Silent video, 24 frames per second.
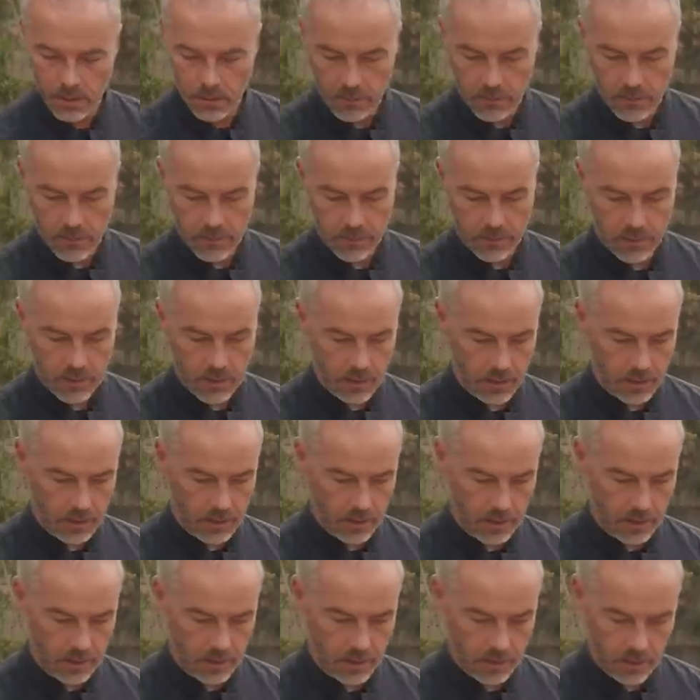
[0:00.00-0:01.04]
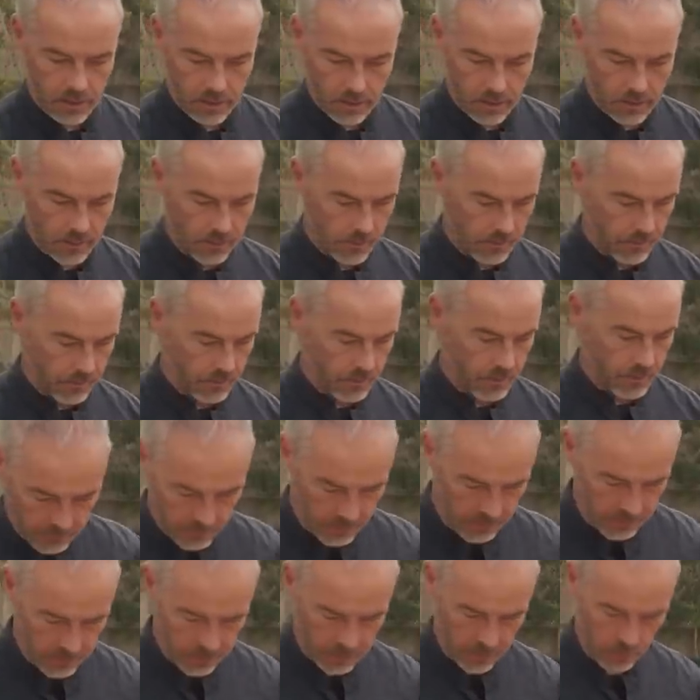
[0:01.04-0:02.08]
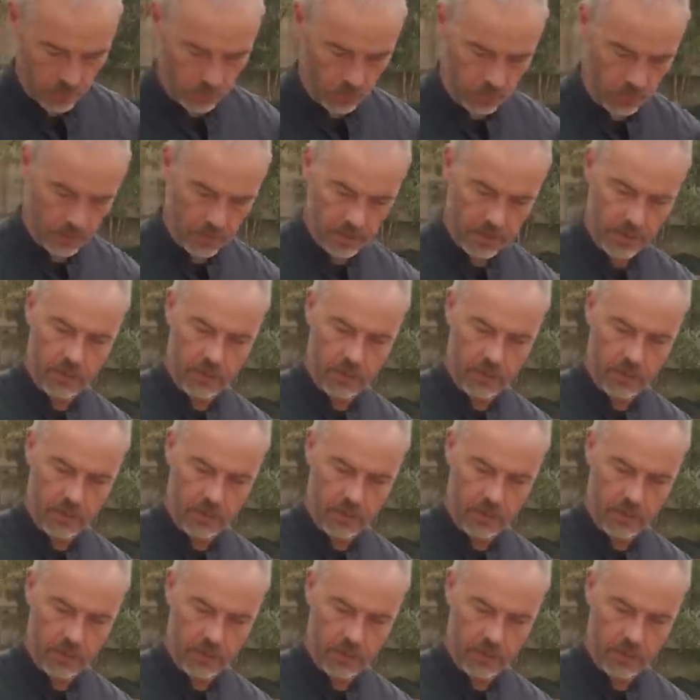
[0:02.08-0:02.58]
58 and a half. So the